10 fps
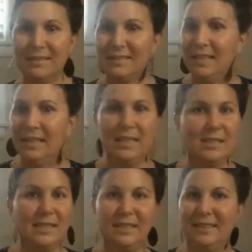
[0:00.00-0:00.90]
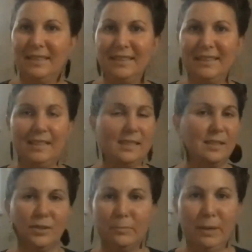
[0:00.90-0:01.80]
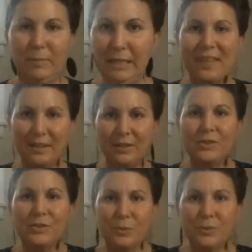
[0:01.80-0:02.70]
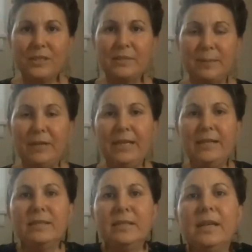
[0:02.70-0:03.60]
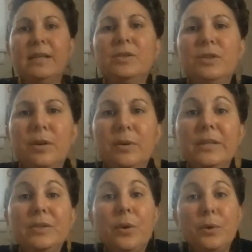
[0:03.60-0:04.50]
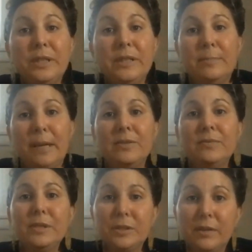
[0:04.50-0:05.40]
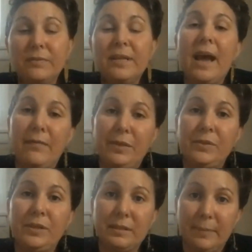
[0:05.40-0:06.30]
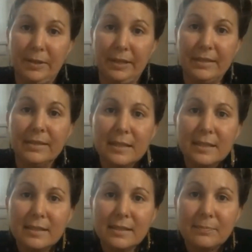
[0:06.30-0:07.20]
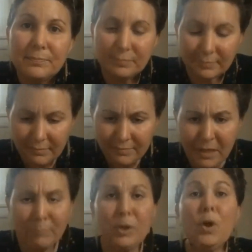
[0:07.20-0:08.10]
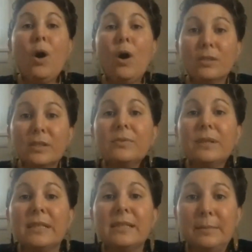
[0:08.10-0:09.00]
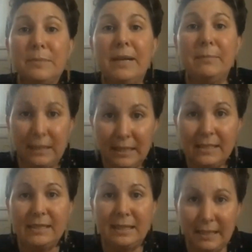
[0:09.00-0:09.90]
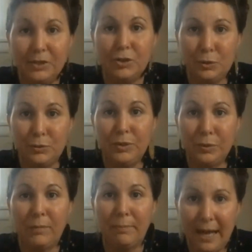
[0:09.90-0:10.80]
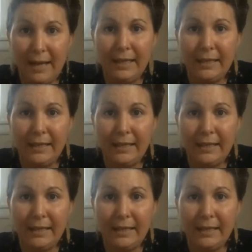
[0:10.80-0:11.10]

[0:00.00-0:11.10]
it doesn't learn by being, it learns through experience. And so it's holding space for yourself to have those experiences, but also at the same time listening to your body.